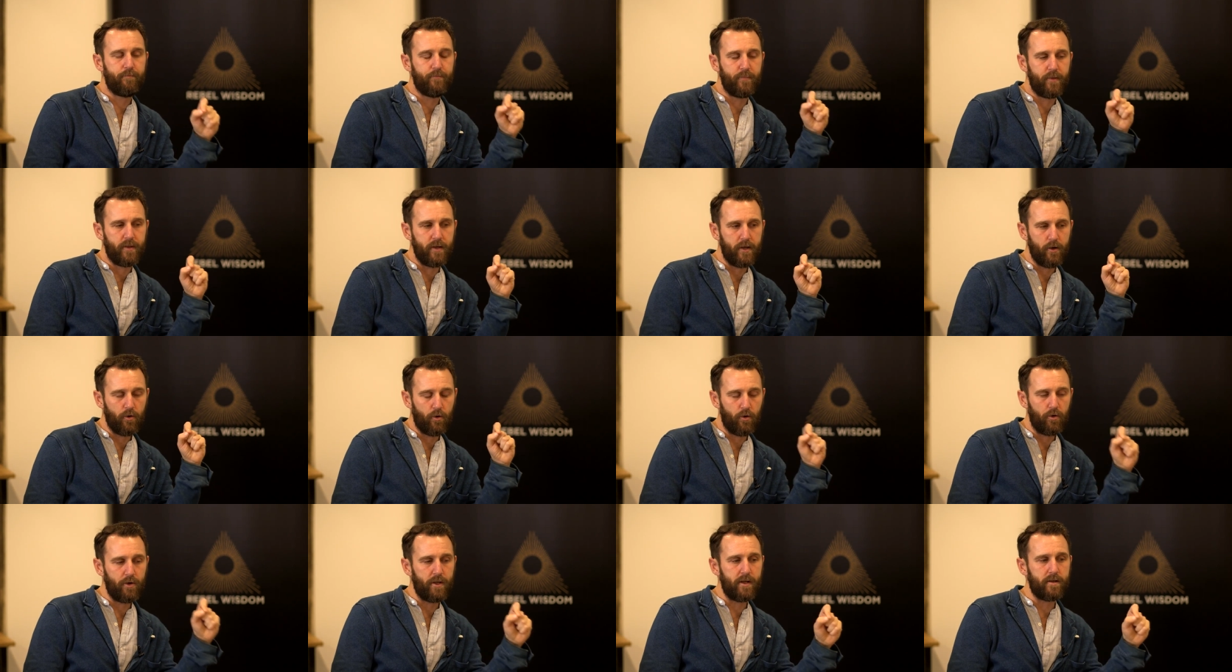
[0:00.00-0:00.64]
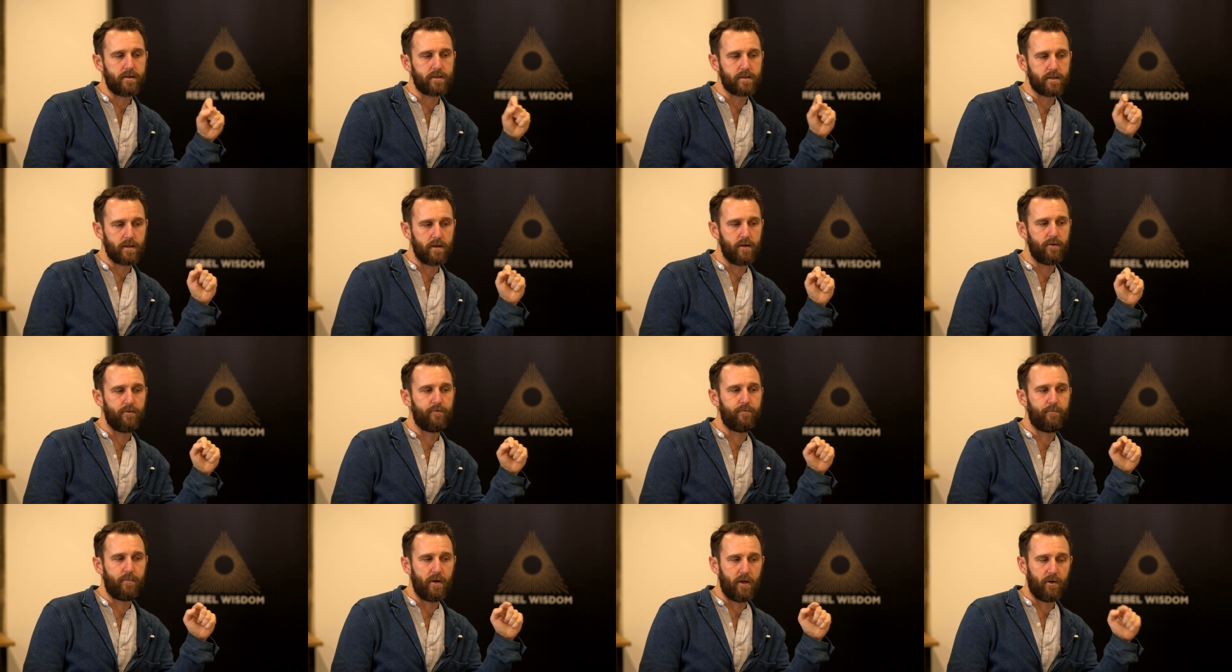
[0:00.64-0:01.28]
The audience that
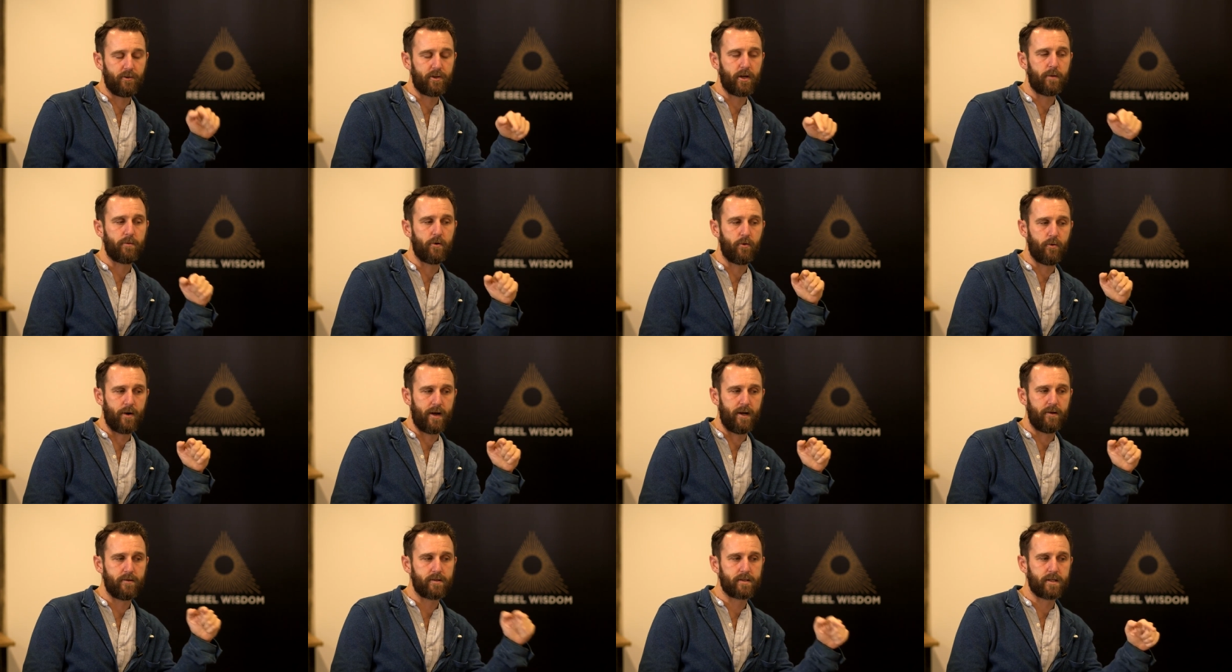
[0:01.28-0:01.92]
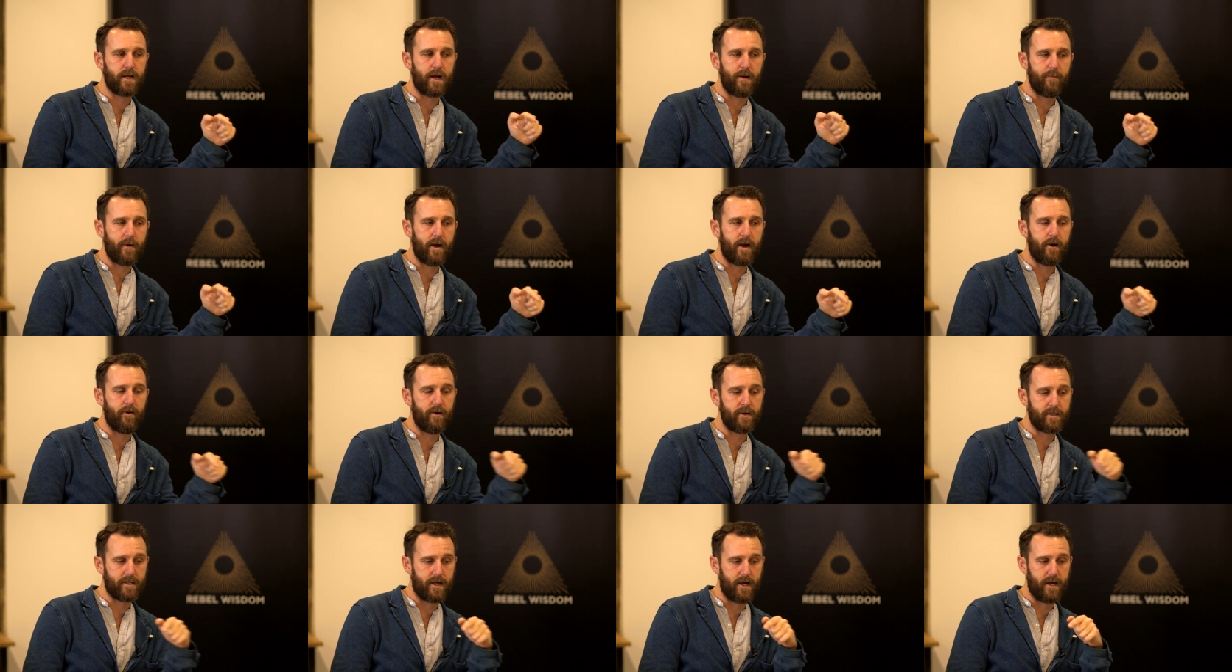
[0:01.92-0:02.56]
have built up around Sam
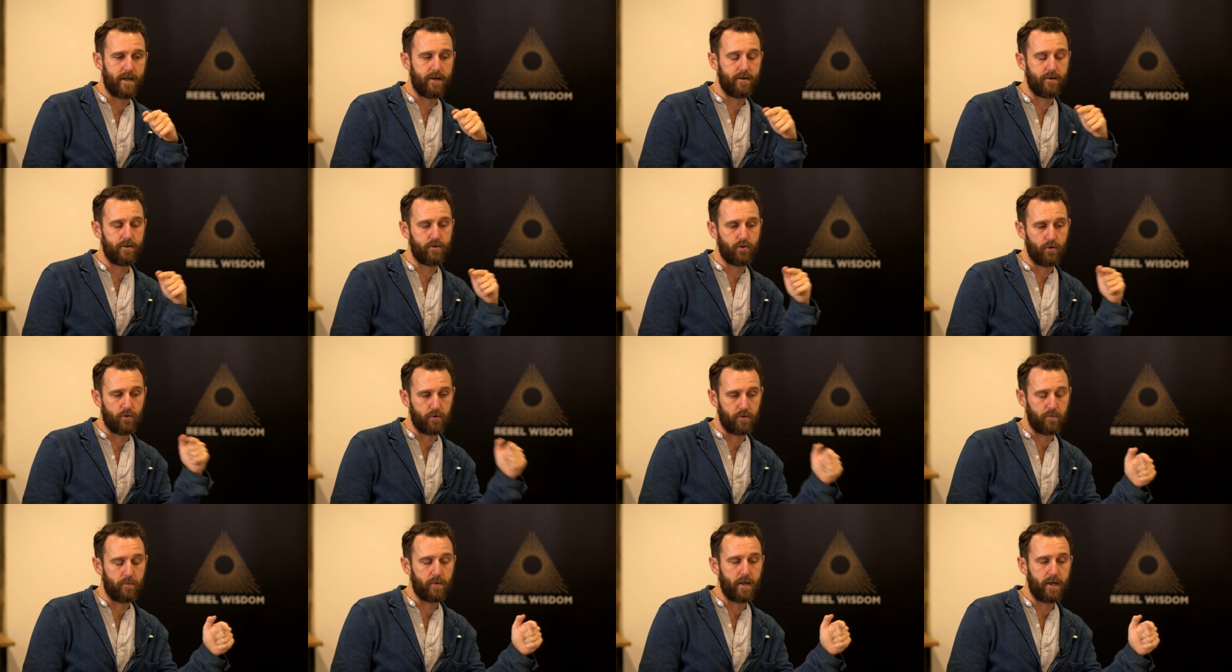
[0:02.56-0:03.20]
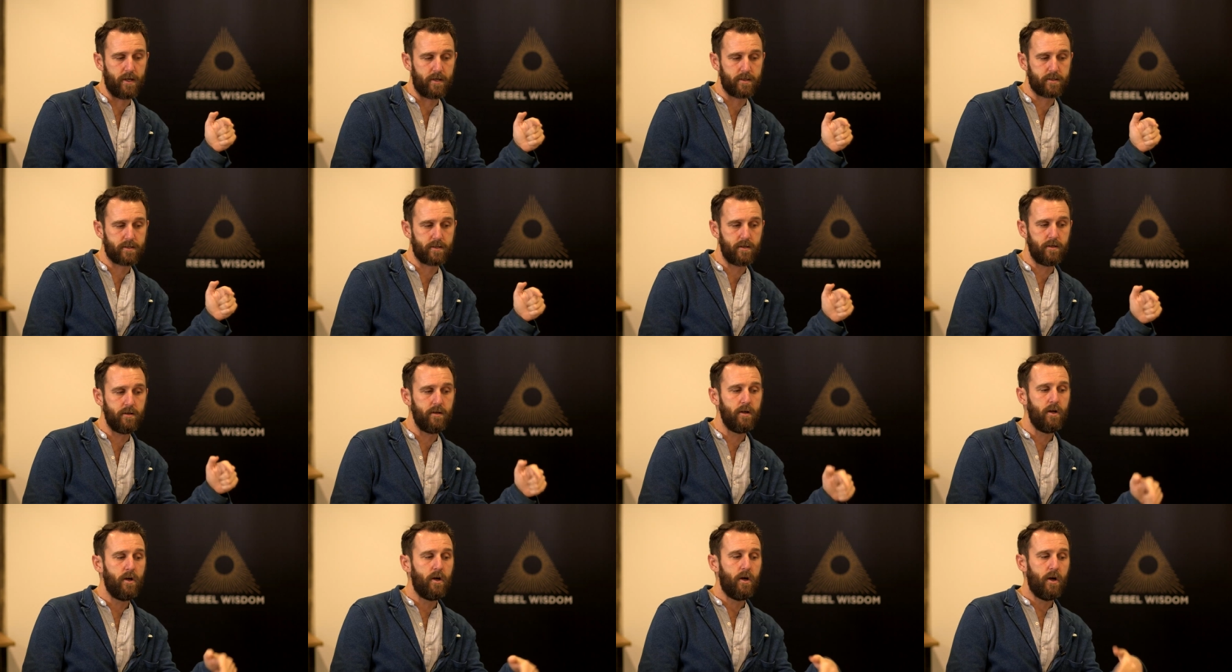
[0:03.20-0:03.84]
Harris and Jordan
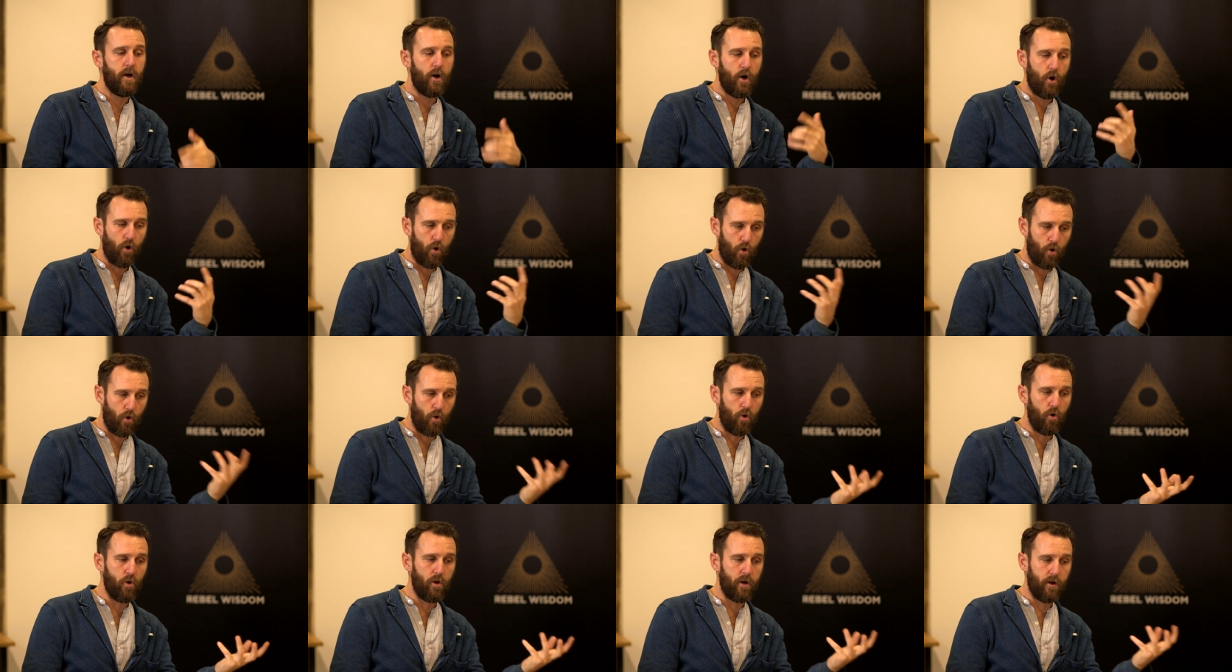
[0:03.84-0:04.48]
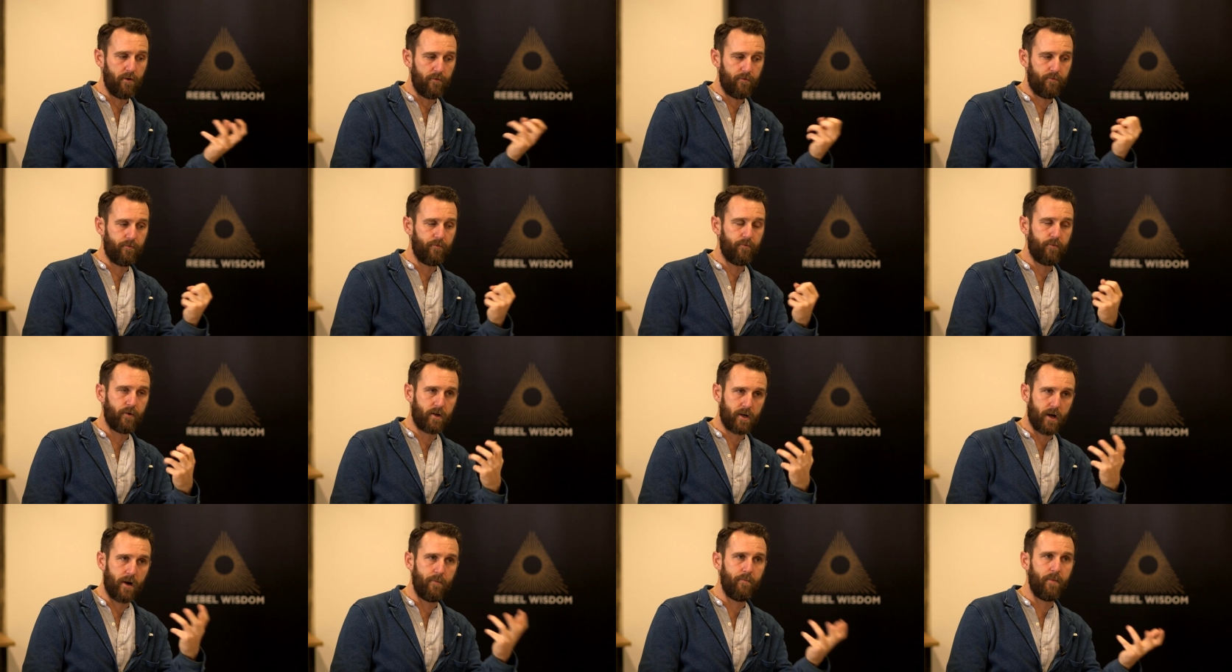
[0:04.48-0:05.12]
Peterson all
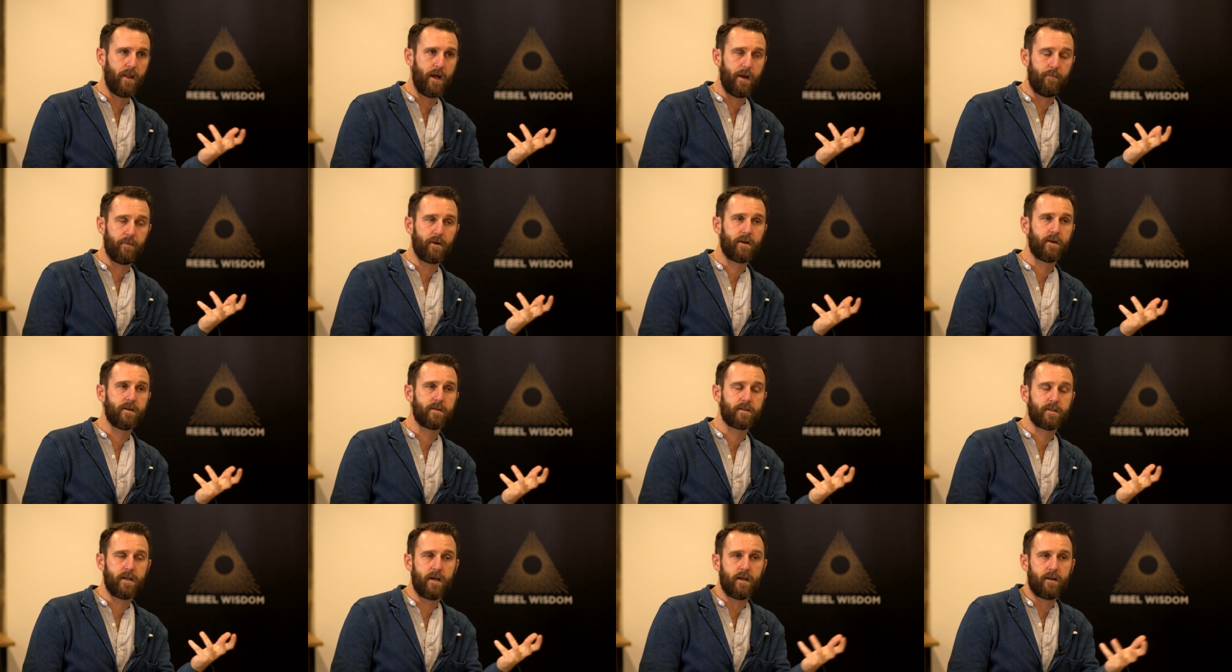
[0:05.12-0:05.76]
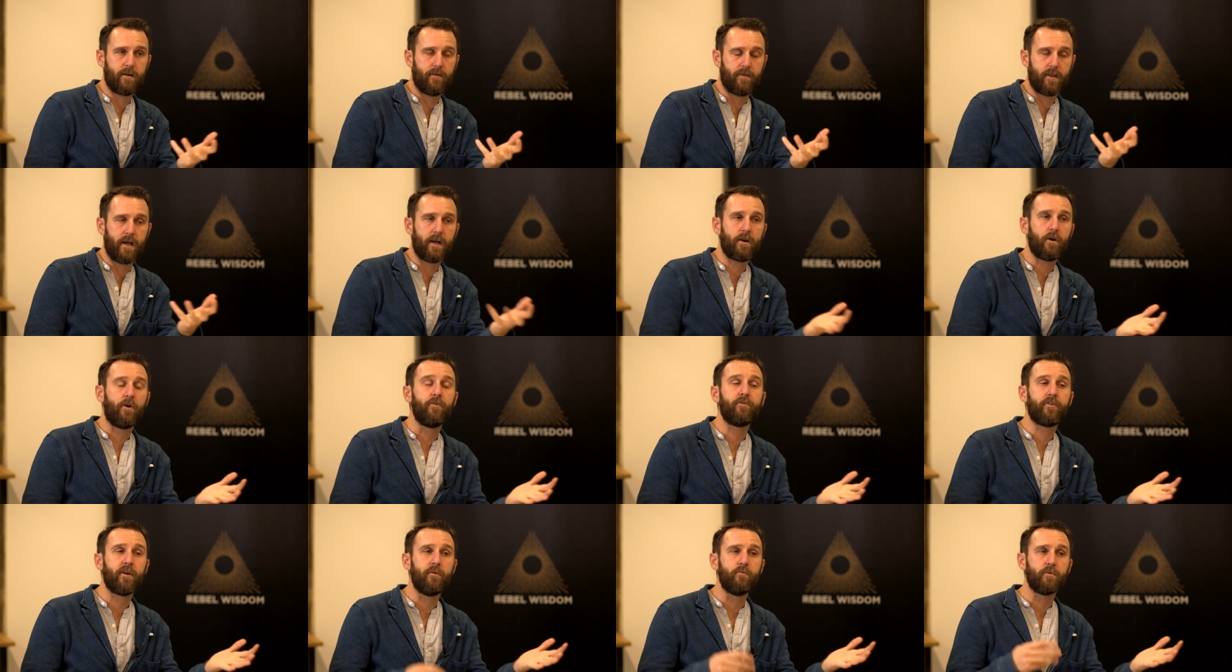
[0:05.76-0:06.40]
have come there because their, their
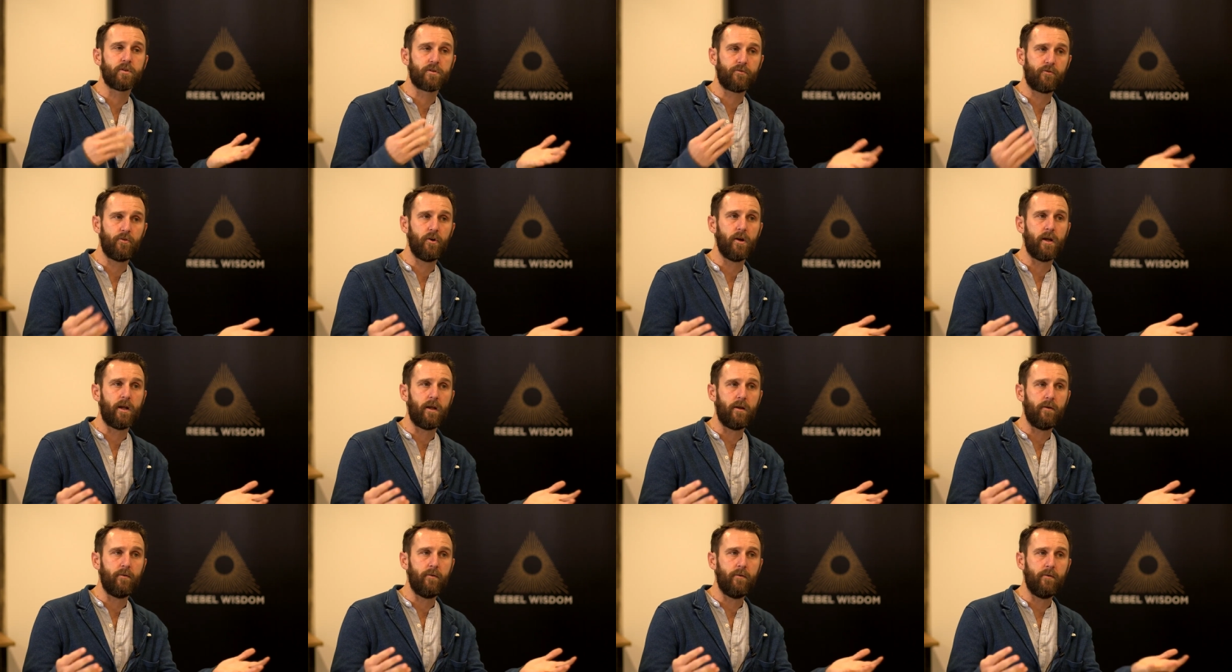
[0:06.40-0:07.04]
content was free.